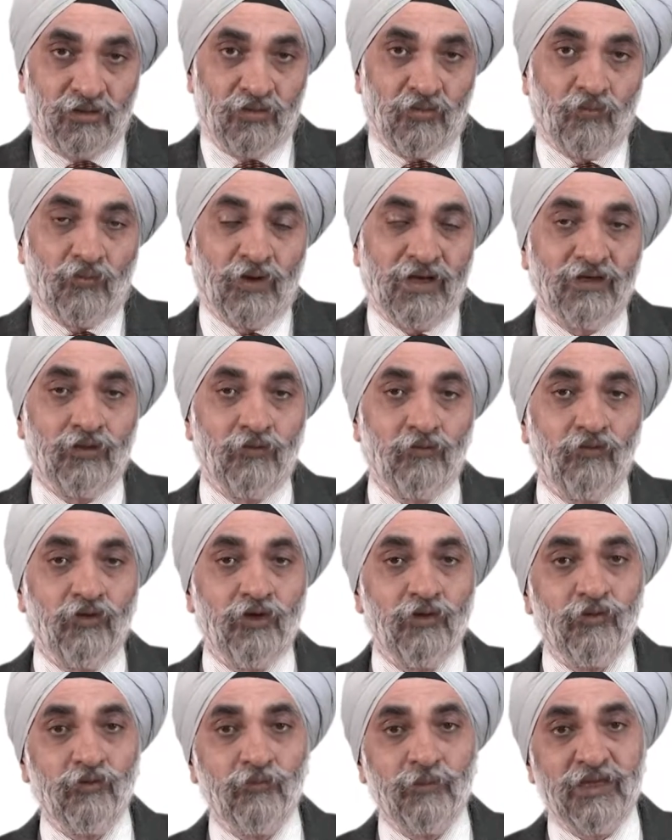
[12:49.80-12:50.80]
Why
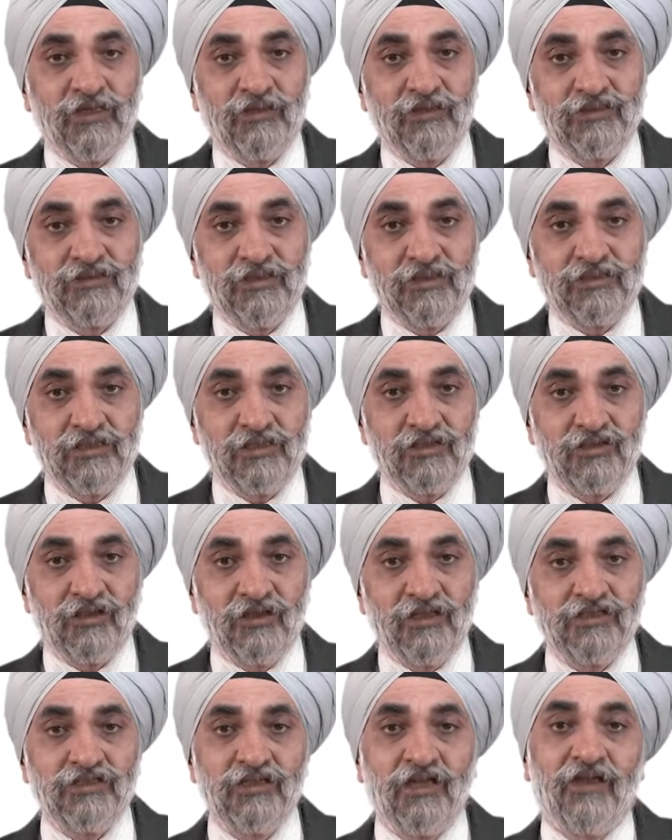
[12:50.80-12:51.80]
we make this
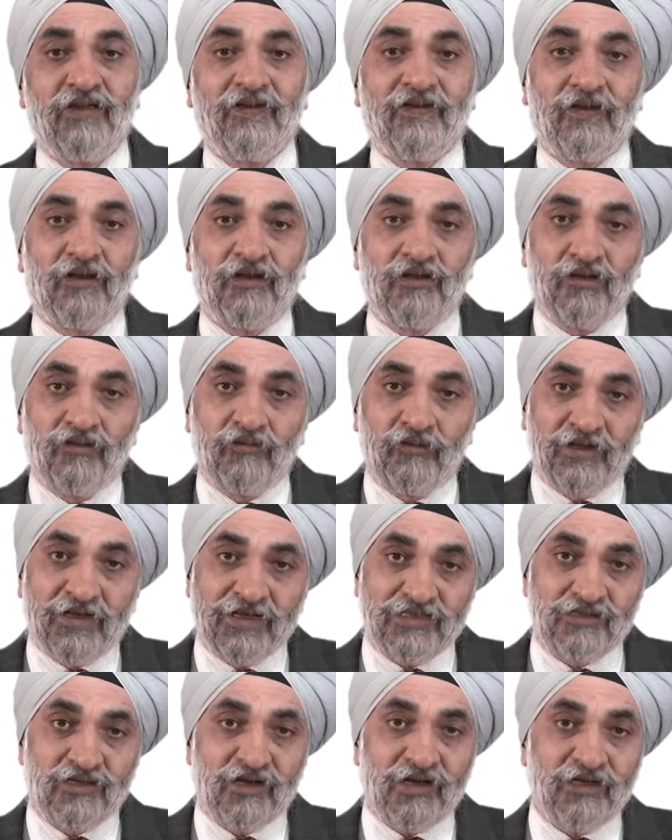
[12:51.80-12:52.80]
distinction is
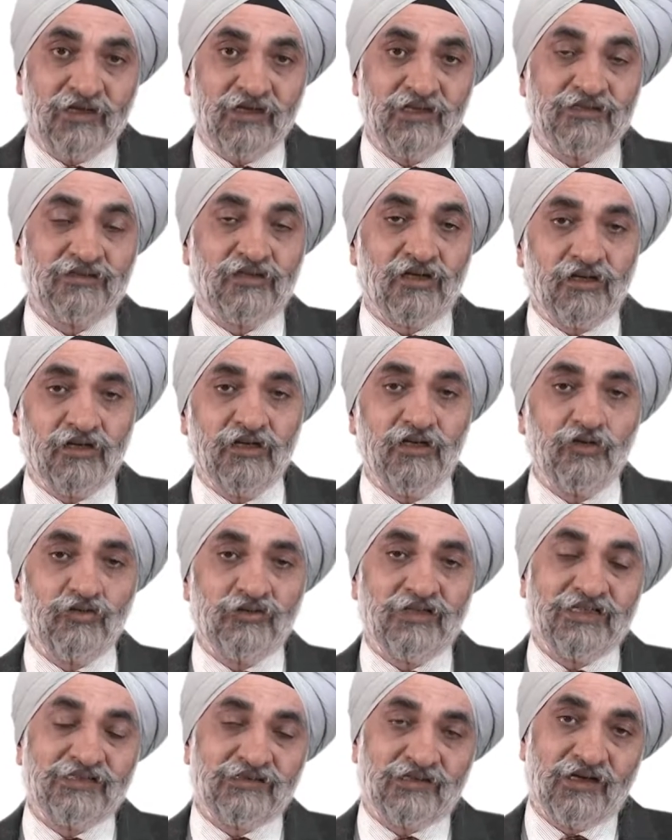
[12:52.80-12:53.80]
gastritis, drug
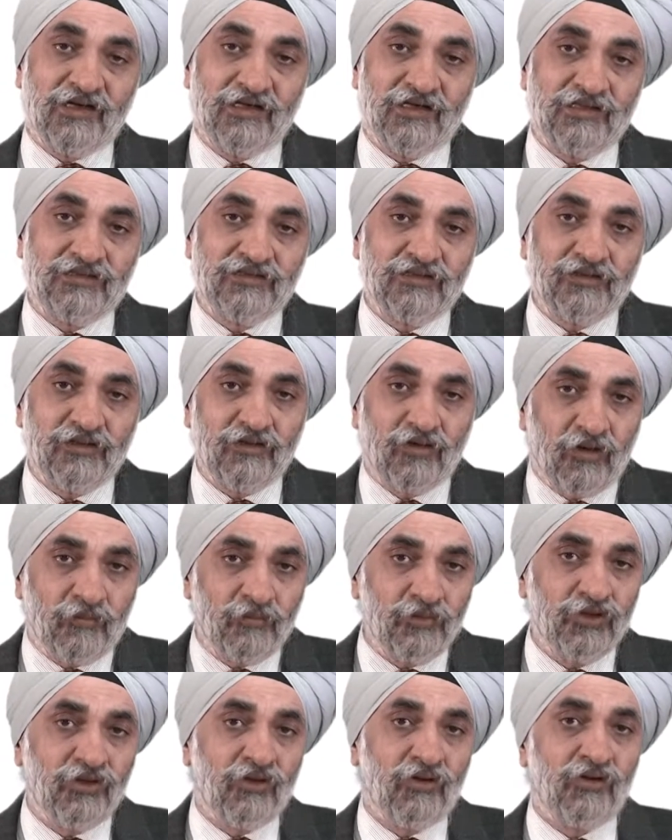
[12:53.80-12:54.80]
induced gastritis is a
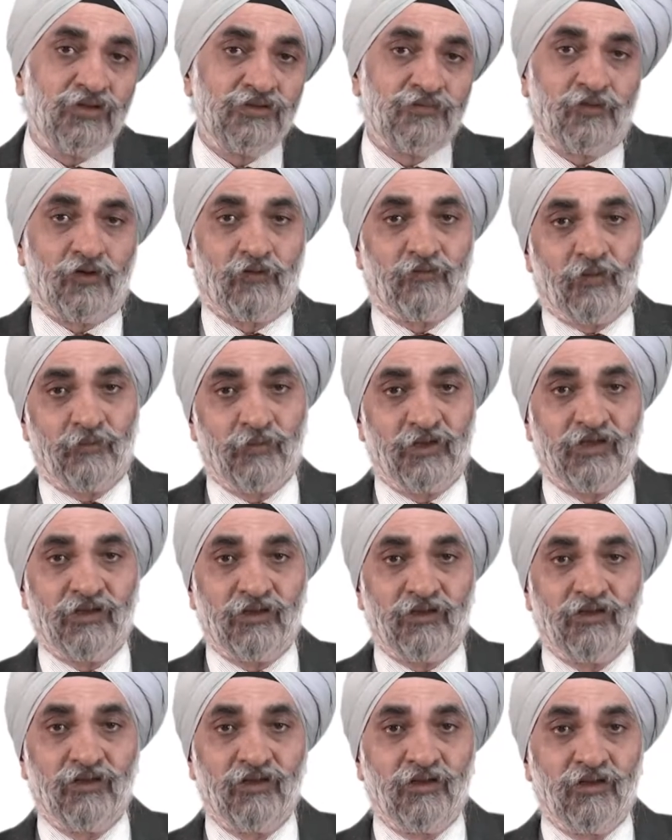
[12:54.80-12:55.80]
common cause for
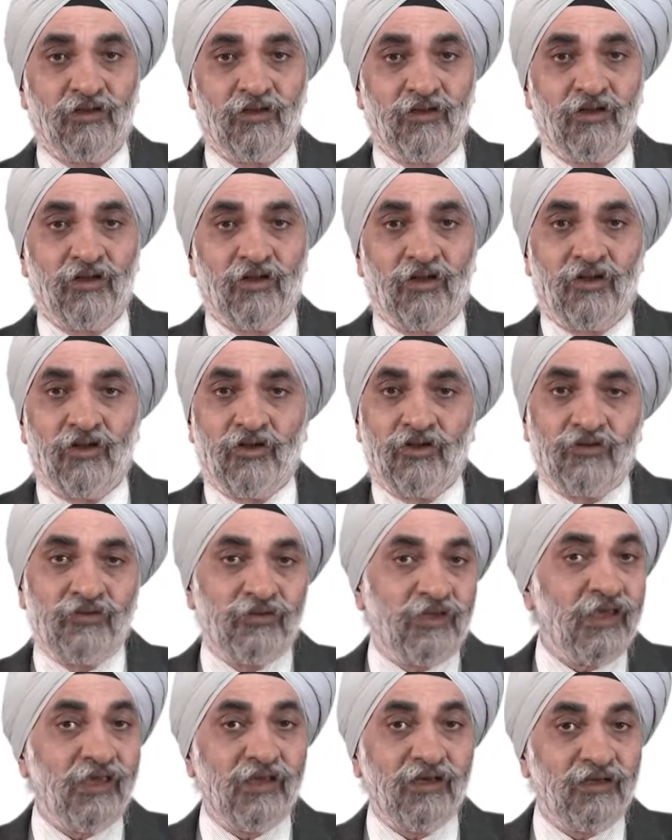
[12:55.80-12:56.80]
vomiting.
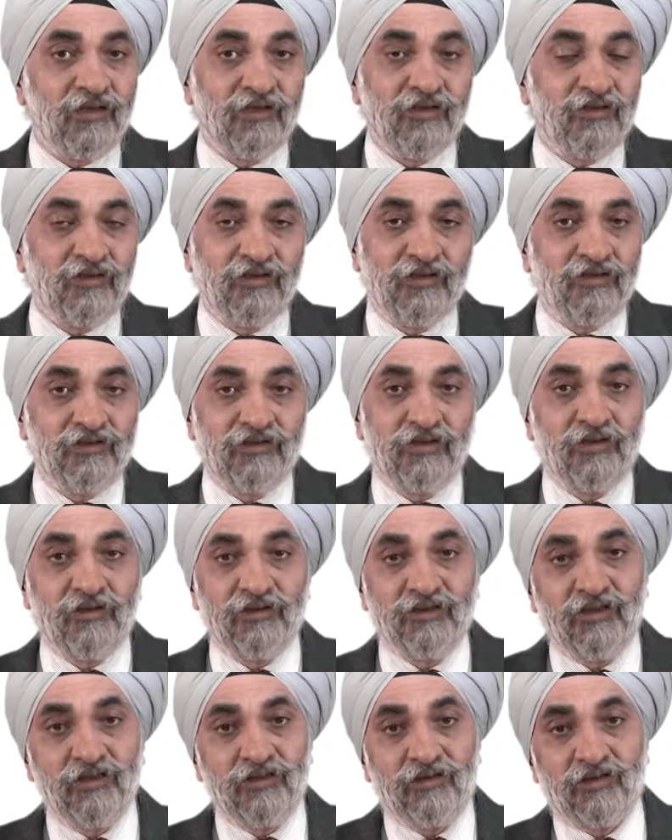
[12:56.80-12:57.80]
There
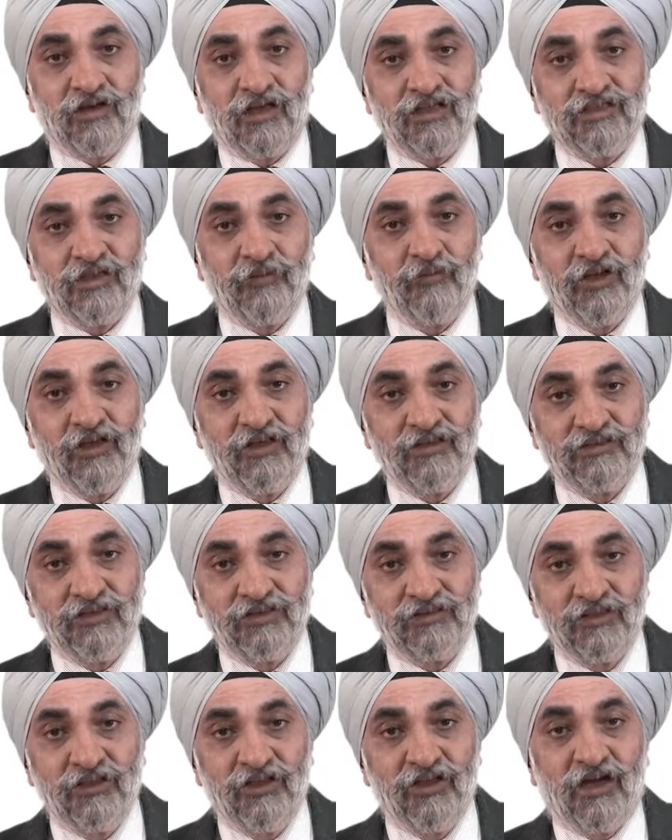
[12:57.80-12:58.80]
the
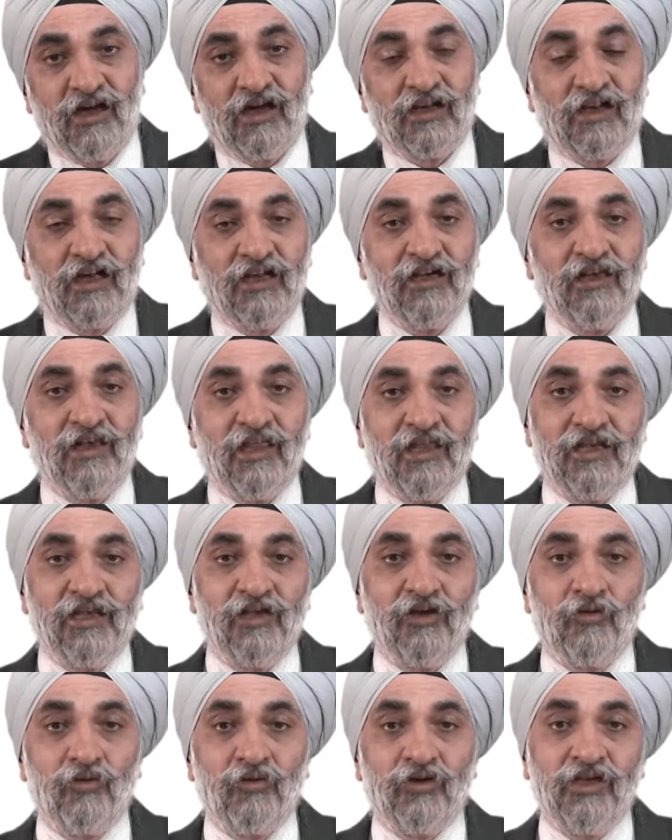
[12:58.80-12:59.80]
transaminases are
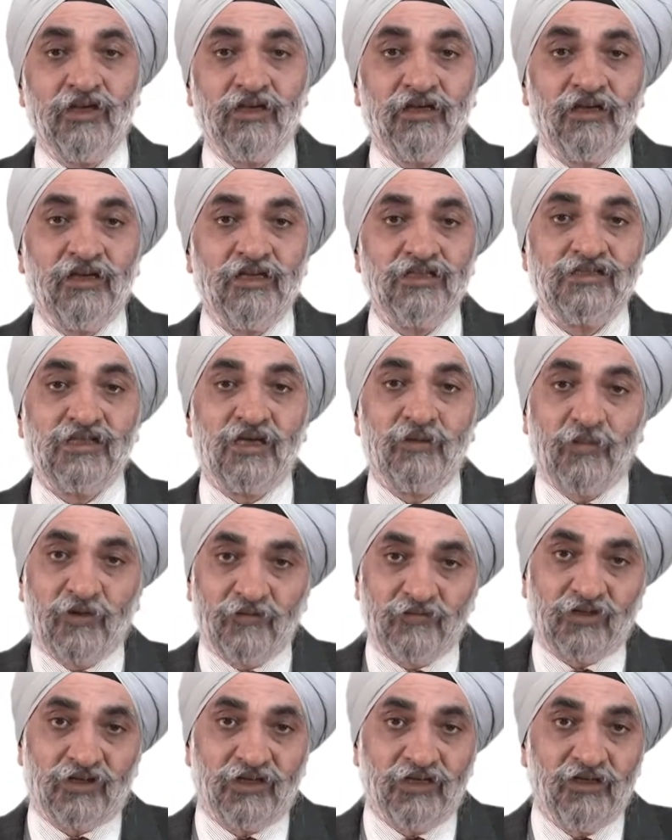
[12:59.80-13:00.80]
unlikely to increase
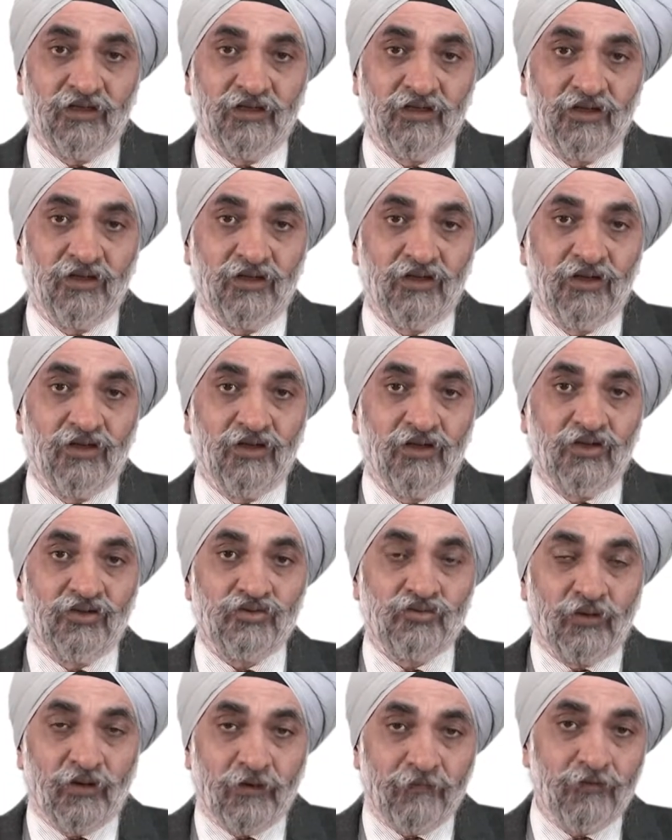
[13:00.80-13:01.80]
above 3.
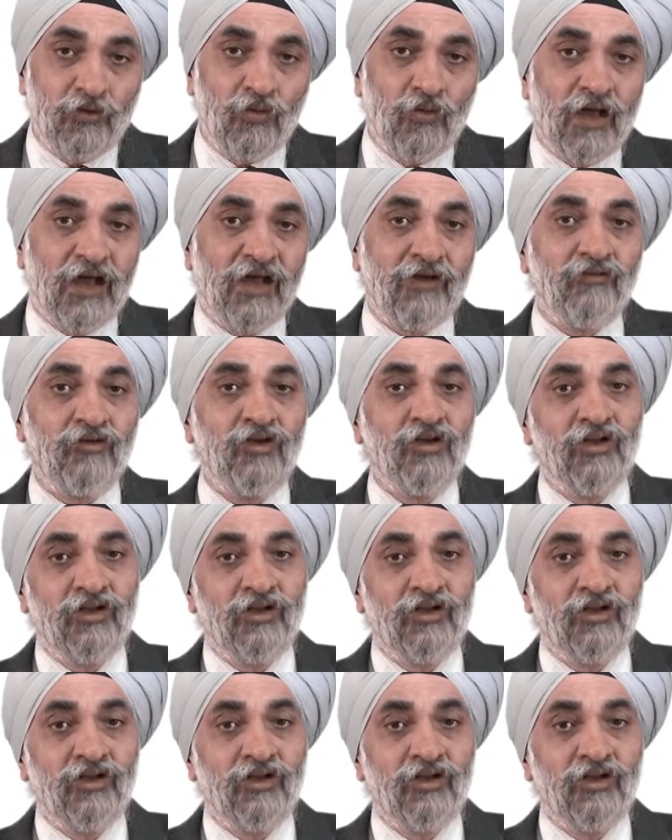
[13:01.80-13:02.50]
So, if you have